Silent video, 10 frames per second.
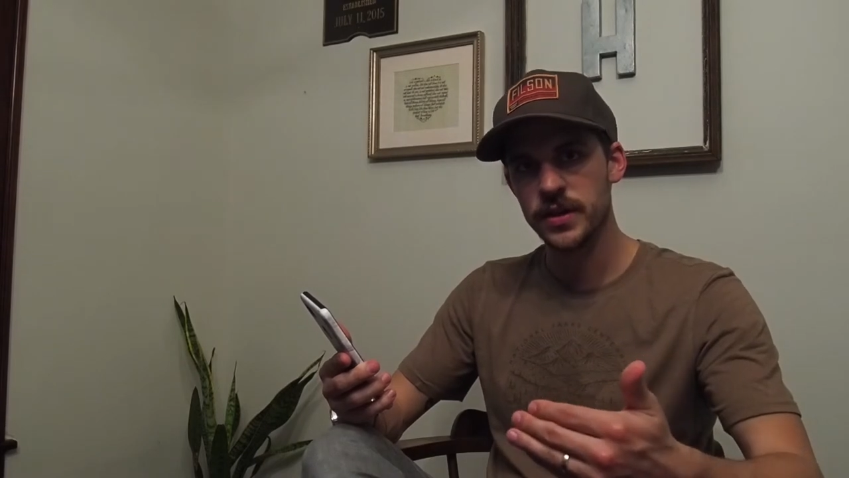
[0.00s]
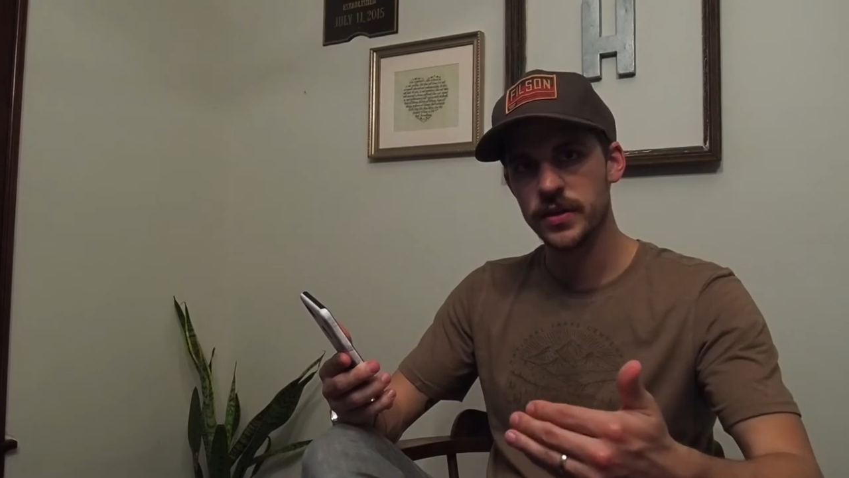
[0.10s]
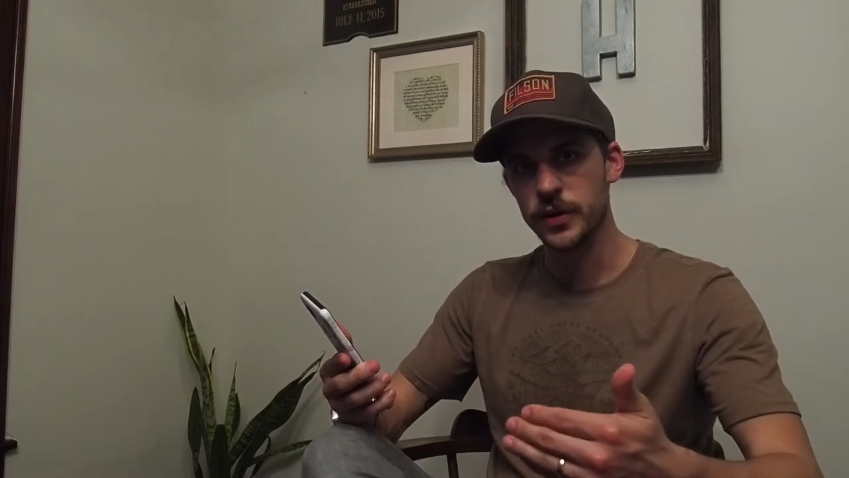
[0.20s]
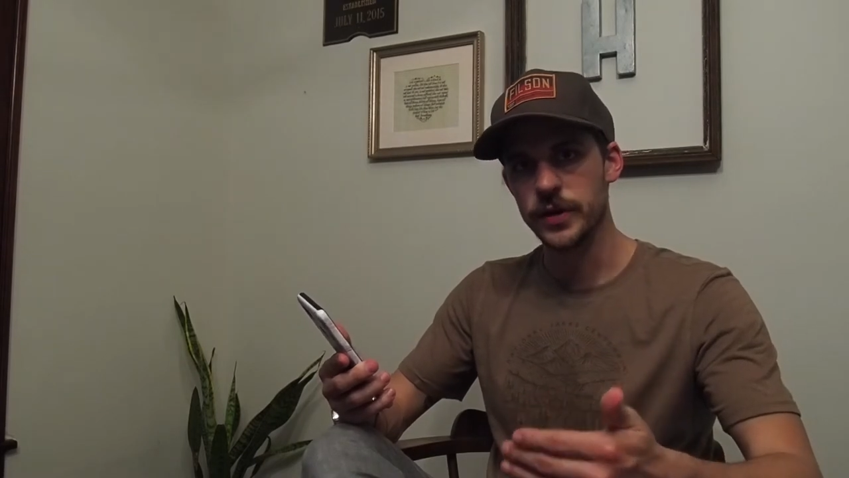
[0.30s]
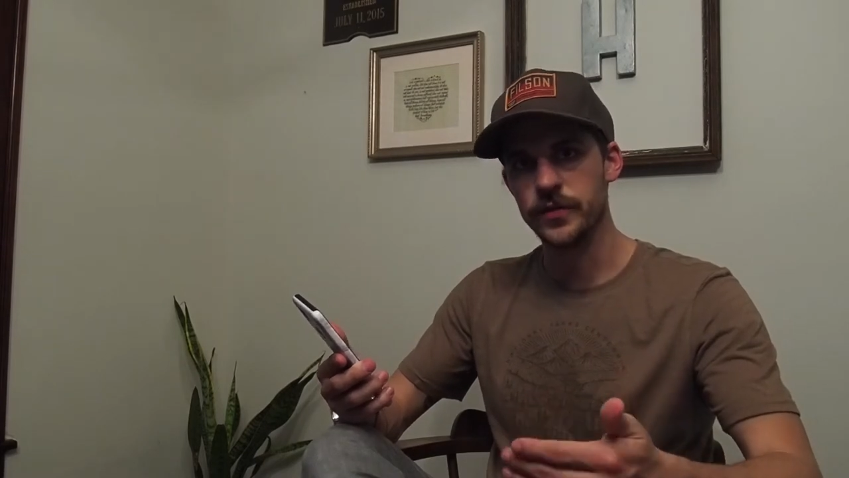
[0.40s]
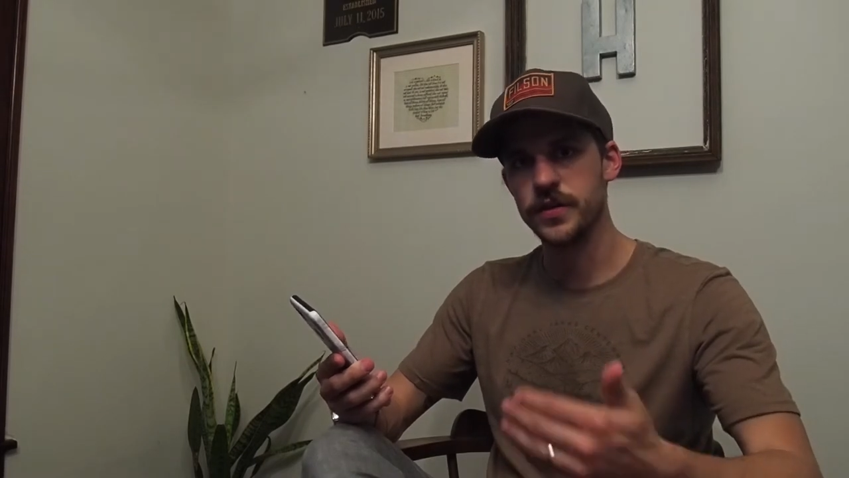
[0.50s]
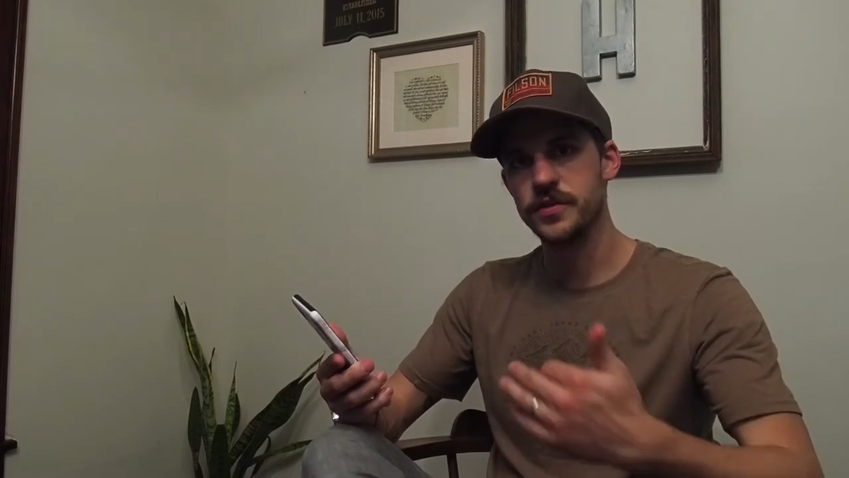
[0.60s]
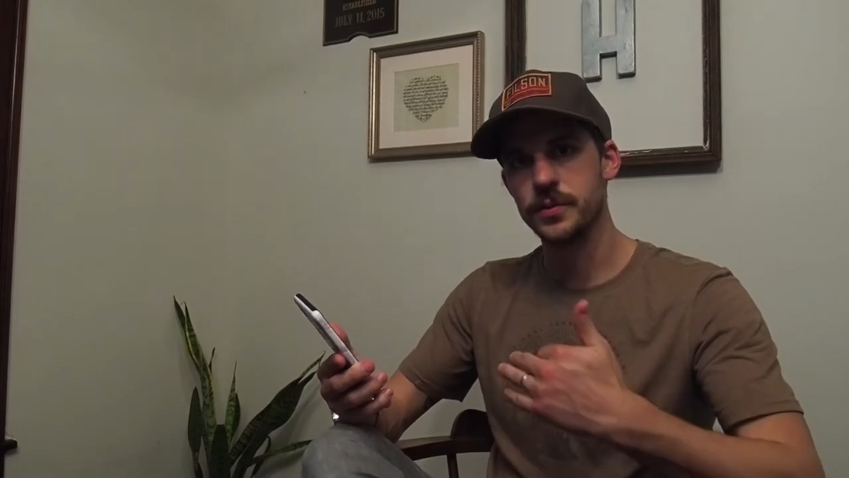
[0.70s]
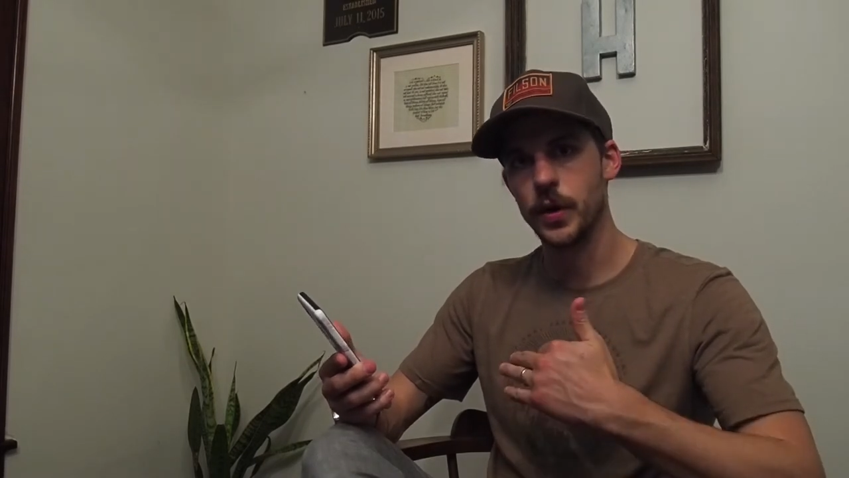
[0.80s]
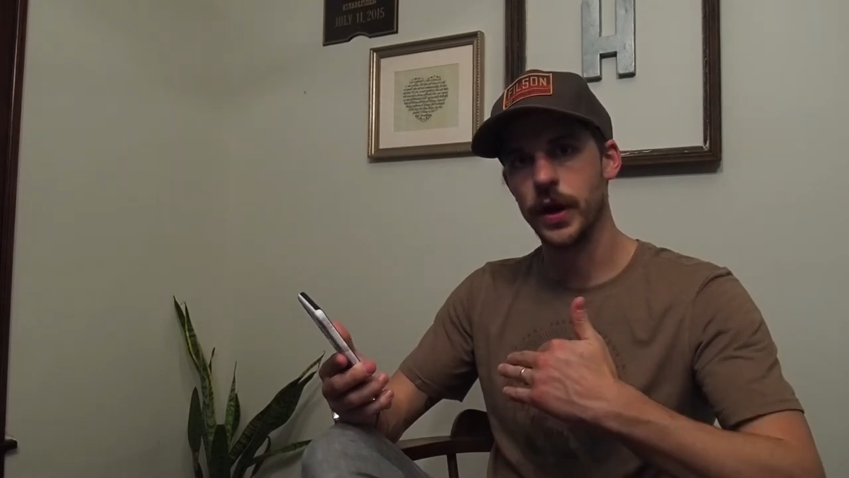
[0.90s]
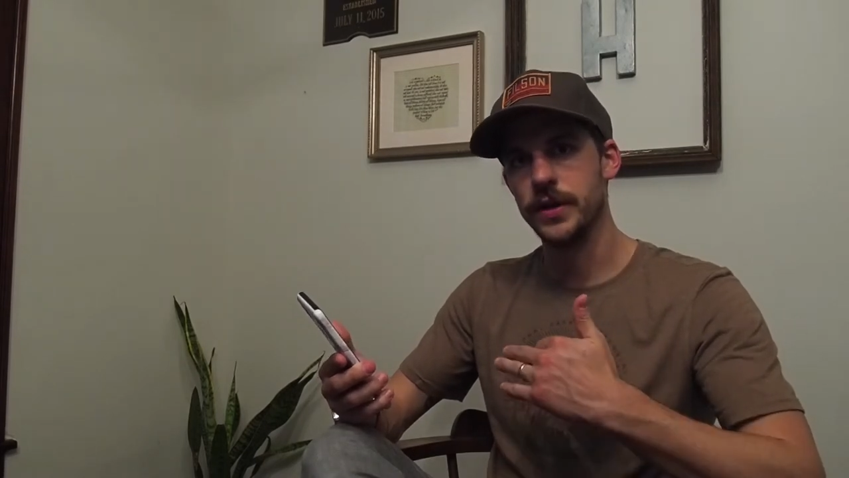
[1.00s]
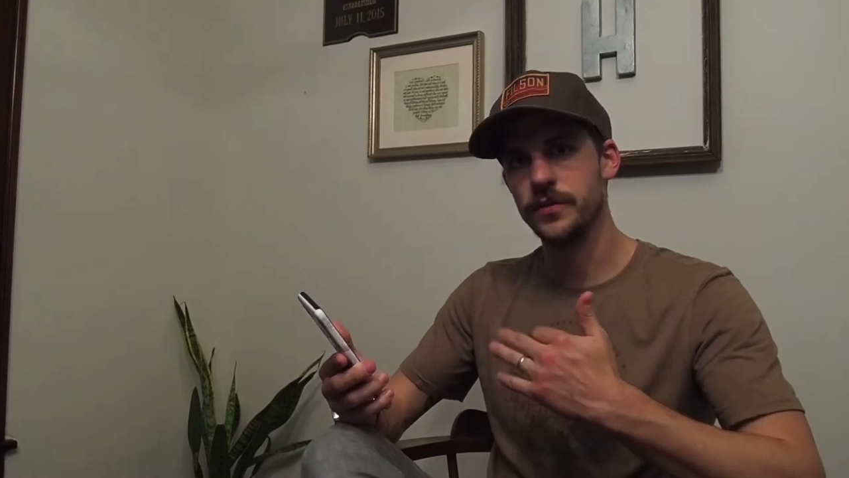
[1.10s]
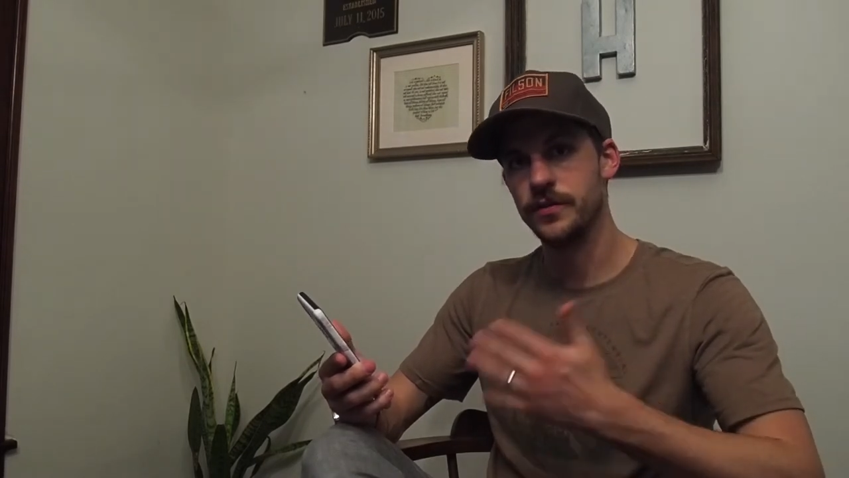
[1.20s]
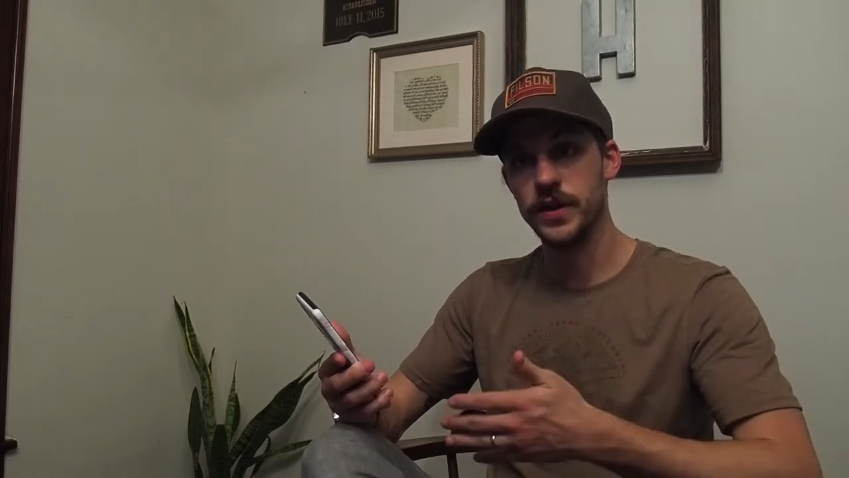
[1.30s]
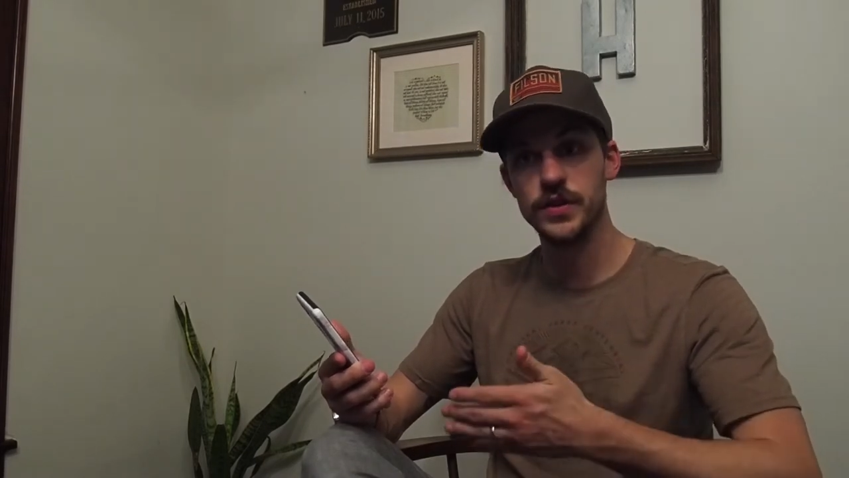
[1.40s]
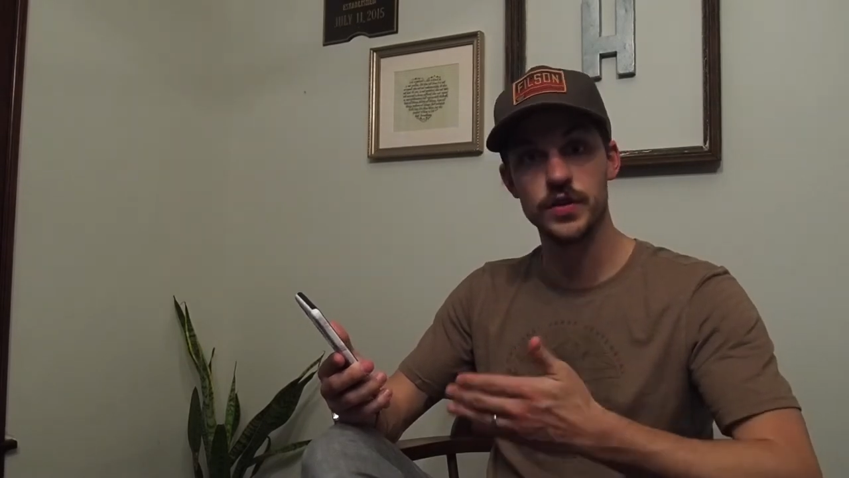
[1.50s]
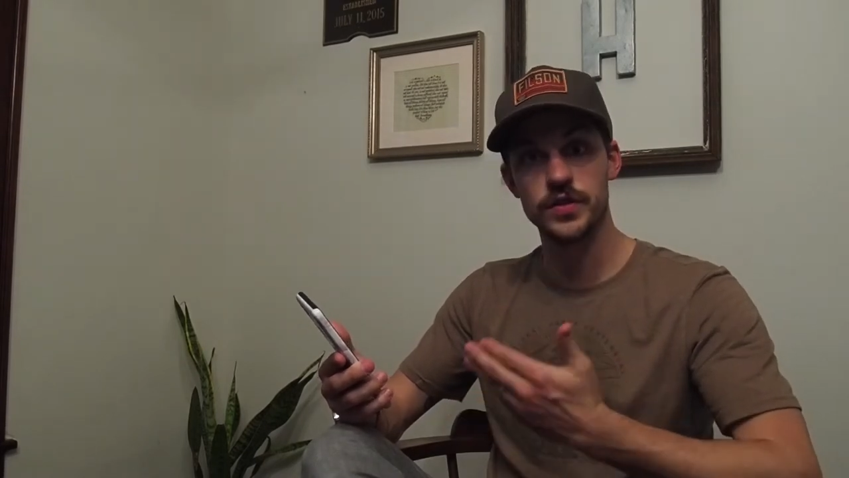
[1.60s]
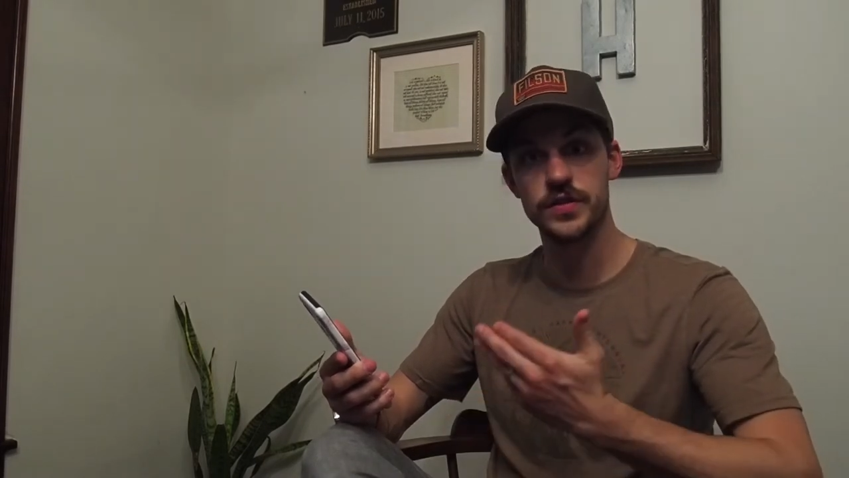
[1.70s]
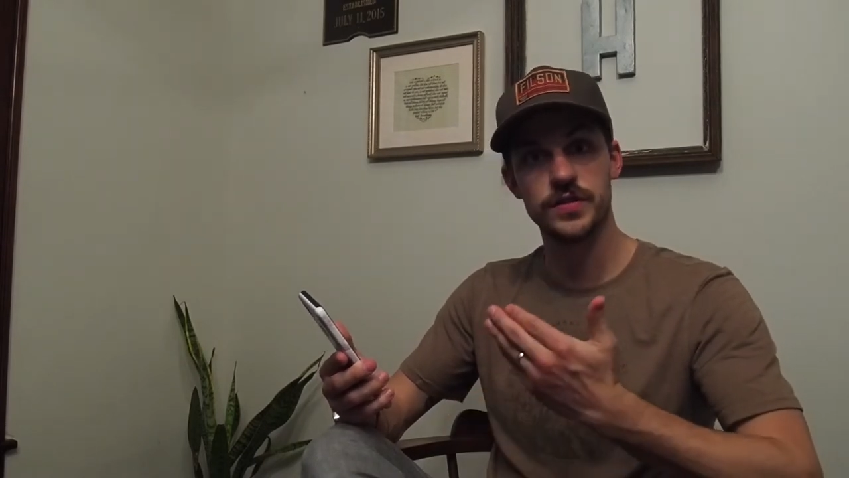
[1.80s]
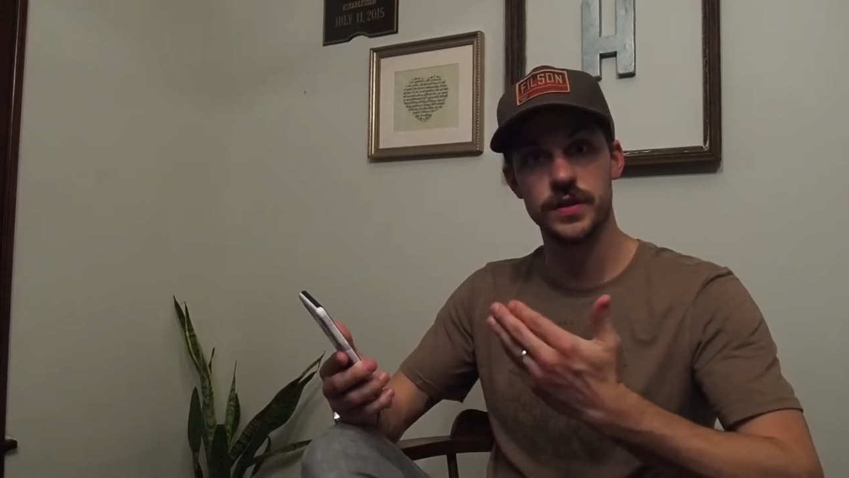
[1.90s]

there are definitely some great features